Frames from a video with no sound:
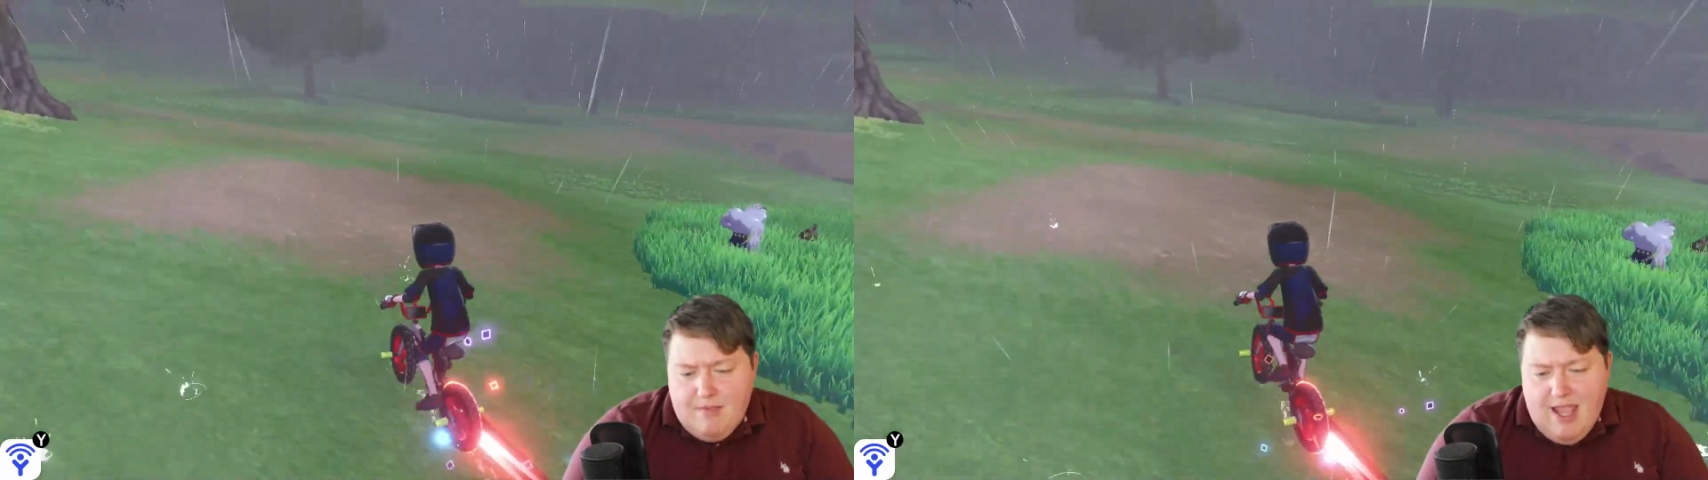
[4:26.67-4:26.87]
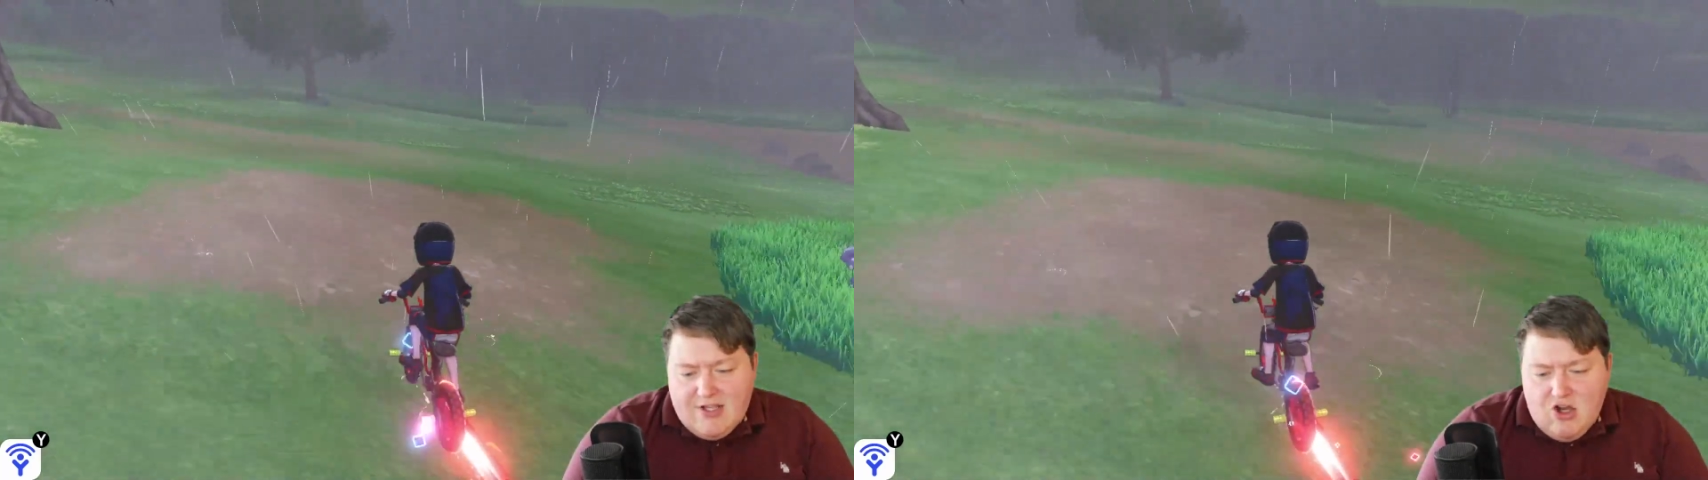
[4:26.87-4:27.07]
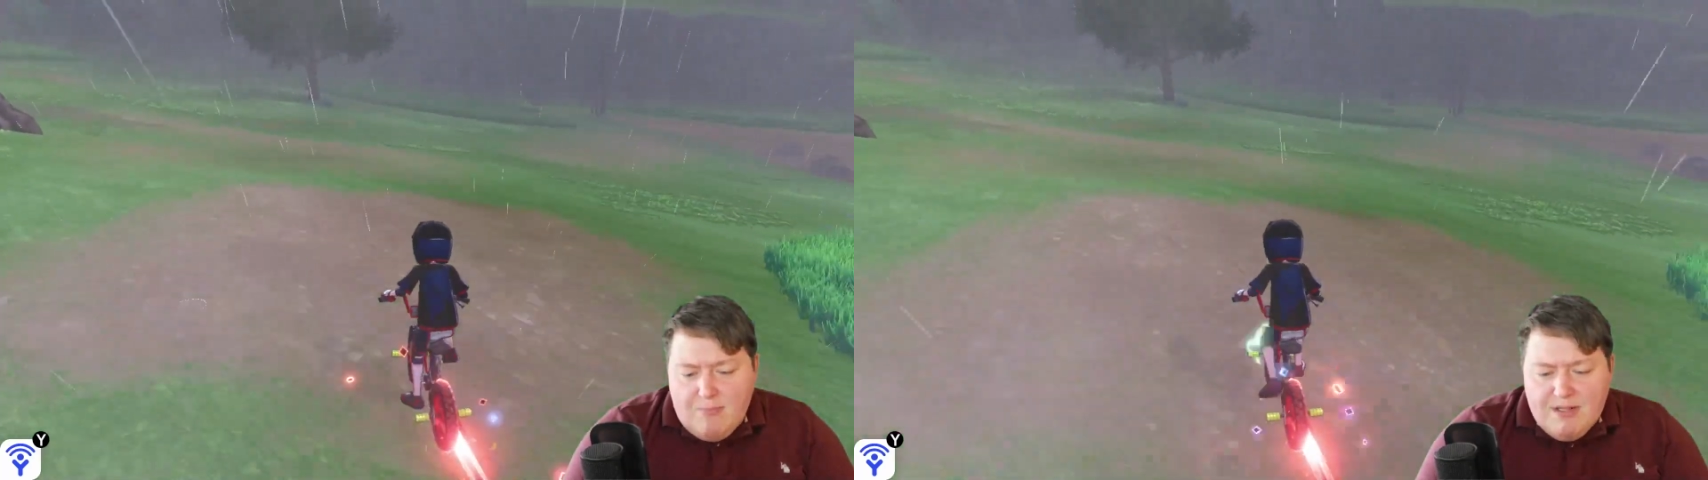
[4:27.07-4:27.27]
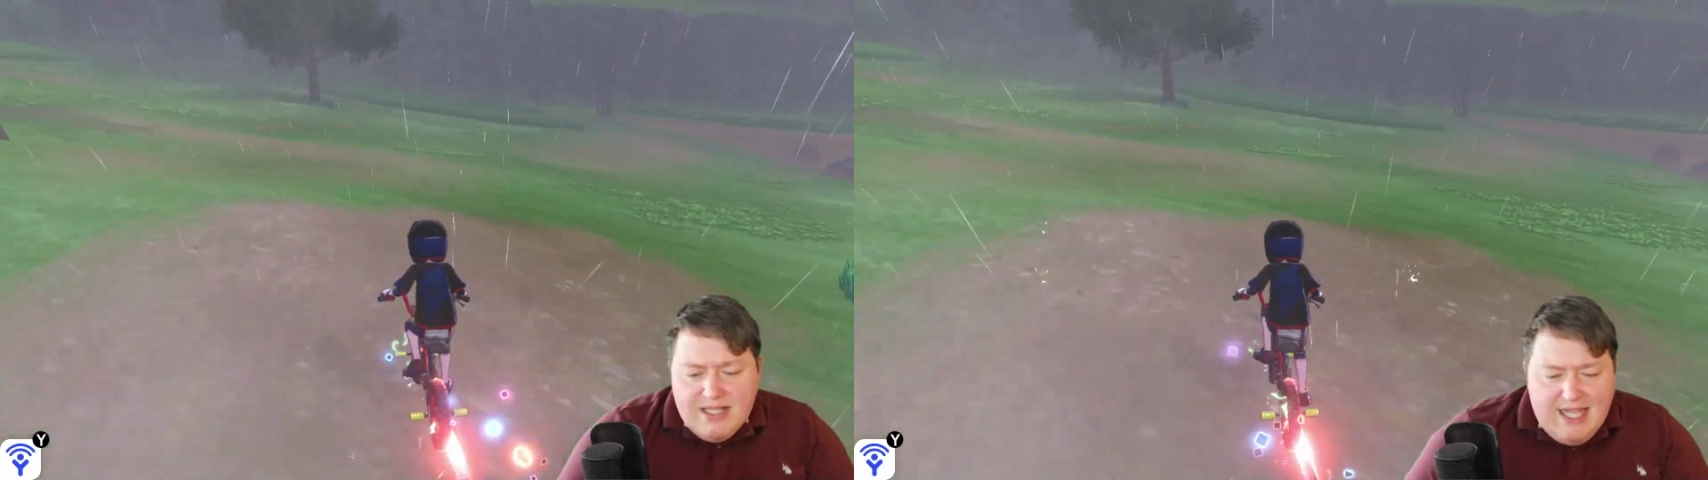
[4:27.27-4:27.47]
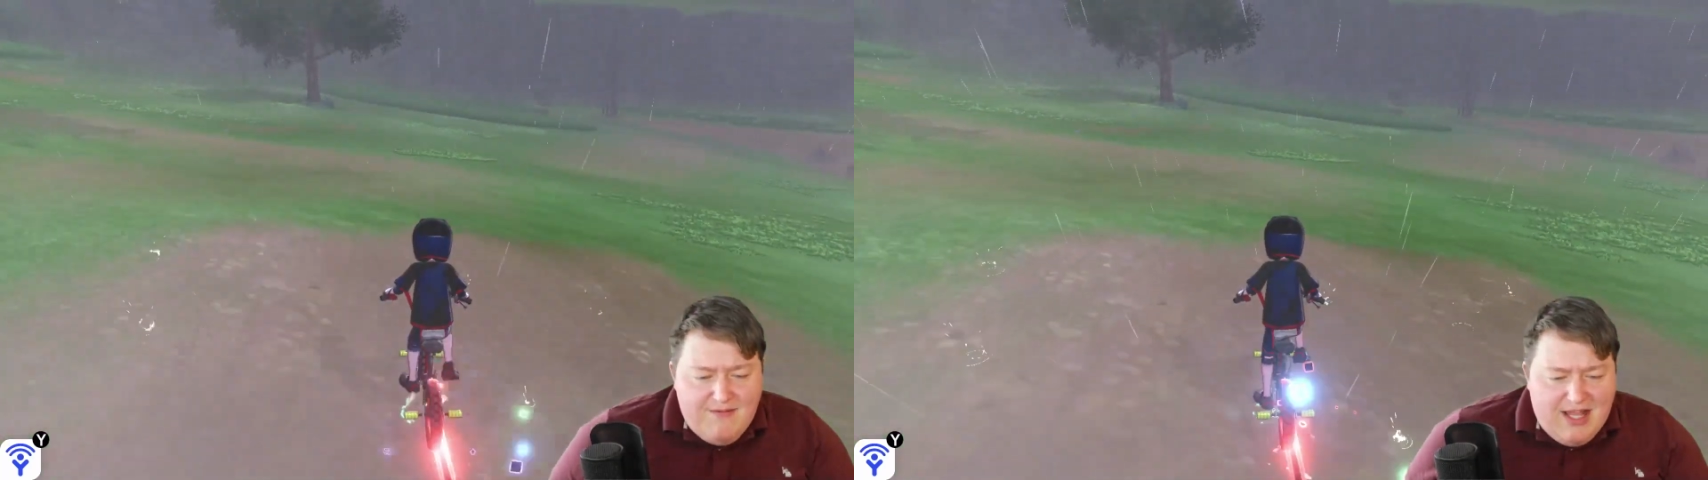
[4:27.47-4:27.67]
I don't
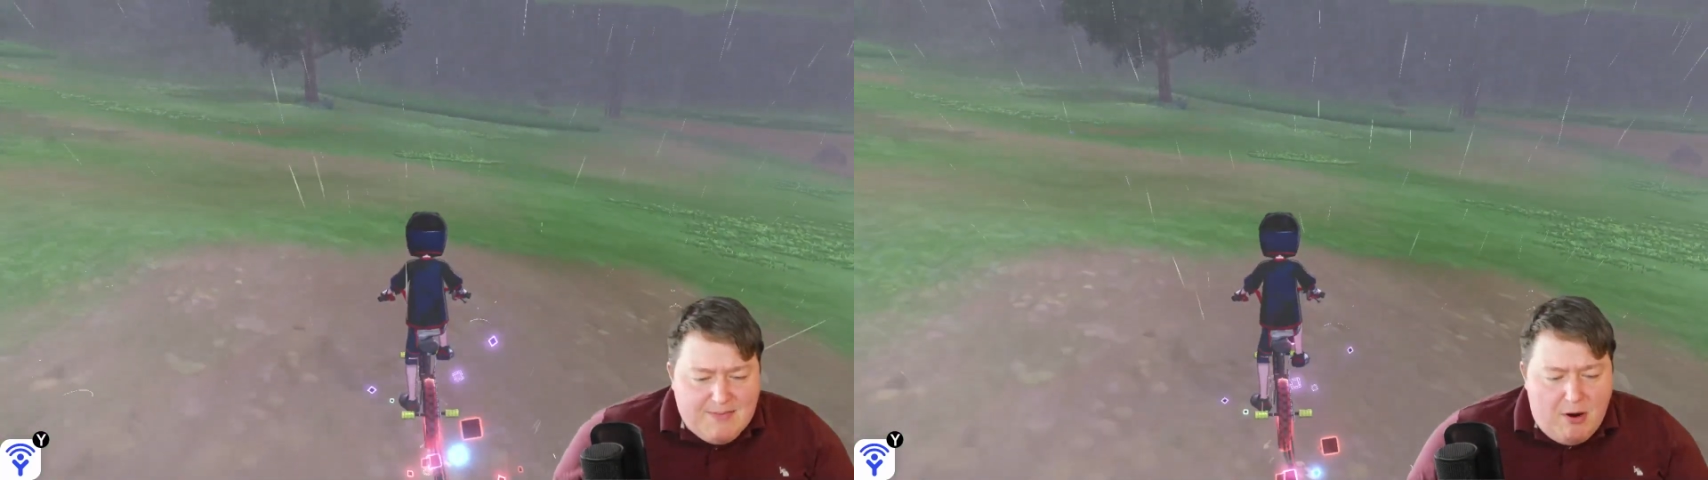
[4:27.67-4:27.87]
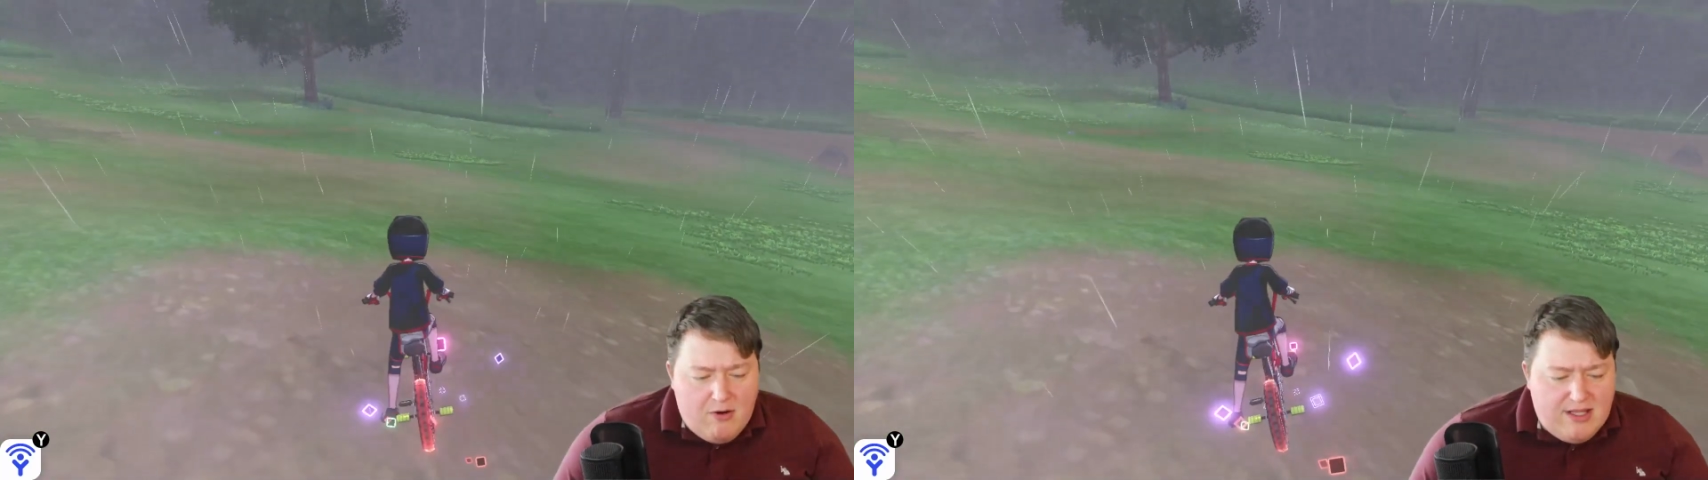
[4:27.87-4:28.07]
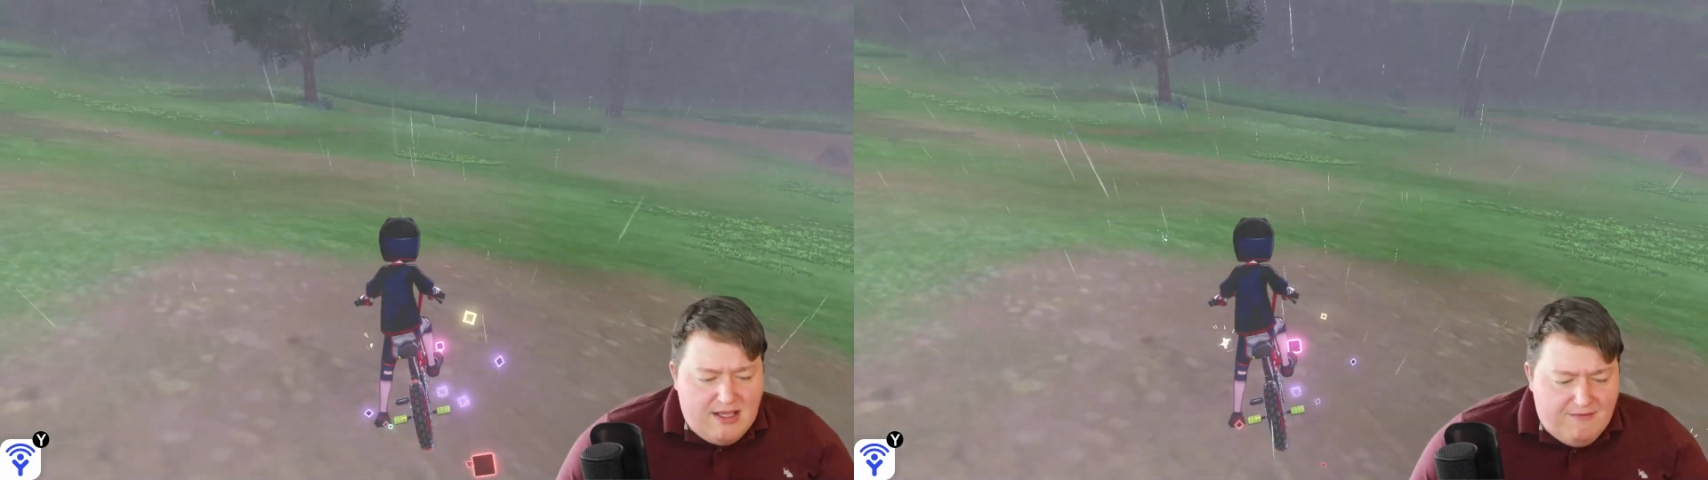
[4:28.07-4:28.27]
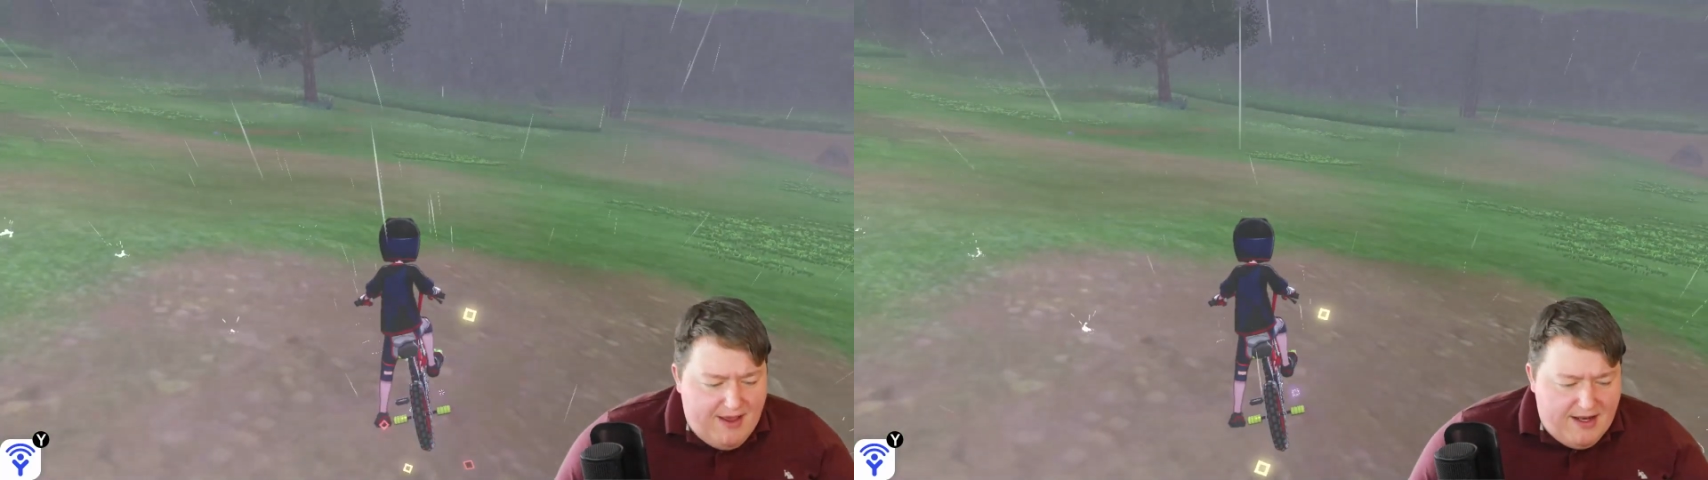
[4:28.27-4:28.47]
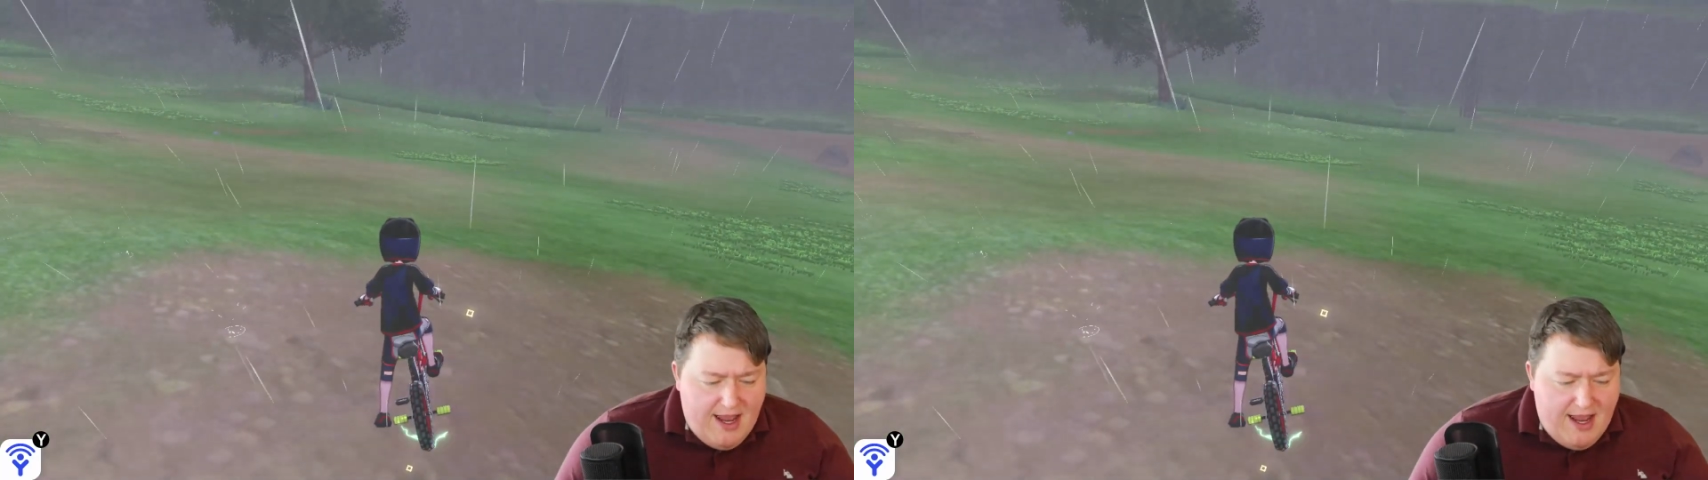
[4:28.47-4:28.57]
believe that's part of the event.